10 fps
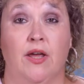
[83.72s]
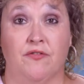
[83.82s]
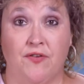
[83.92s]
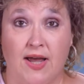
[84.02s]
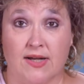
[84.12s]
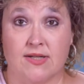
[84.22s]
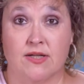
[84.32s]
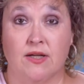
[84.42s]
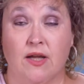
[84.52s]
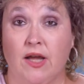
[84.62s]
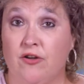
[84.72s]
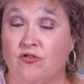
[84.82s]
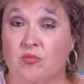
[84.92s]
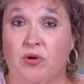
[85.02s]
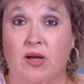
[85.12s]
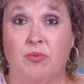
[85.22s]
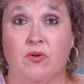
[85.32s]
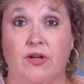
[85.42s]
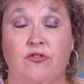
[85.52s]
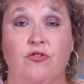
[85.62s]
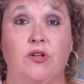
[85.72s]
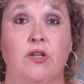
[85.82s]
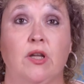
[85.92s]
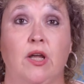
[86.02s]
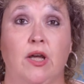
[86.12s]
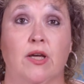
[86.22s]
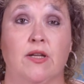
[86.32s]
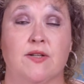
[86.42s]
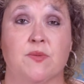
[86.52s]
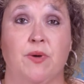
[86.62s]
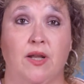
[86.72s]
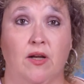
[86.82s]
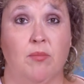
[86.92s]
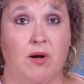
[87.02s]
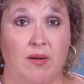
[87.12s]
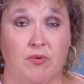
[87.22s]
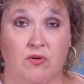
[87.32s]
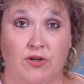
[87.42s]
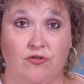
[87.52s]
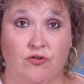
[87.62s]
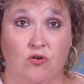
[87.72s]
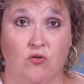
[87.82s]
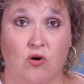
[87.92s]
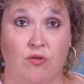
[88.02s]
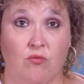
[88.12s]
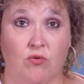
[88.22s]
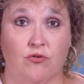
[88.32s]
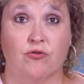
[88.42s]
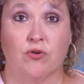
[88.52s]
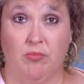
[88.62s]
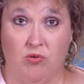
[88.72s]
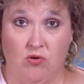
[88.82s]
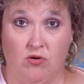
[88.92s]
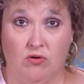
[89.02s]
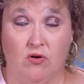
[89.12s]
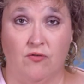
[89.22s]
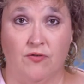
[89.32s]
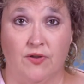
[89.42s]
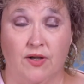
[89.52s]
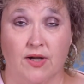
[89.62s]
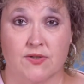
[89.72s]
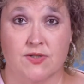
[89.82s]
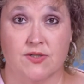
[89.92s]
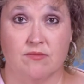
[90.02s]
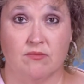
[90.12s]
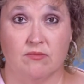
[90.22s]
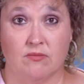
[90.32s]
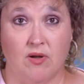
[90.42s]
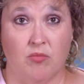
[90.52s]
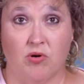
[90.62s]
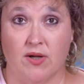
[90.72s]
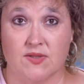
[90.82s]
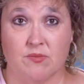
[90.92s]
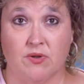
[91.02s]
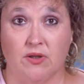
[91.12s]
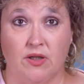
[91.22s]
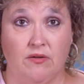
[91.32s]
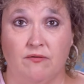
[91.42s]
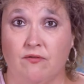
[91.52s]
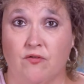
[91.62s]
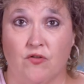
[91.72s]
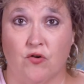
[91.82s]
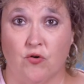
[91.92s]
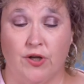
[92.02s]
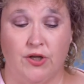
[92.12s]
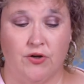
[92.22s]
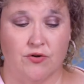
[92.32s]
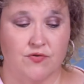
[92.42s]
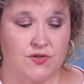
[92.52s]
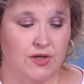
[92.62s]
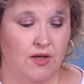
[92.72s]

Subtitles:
In fact, Asian population and Hispanic population growth will triple over the next approximately 30 years.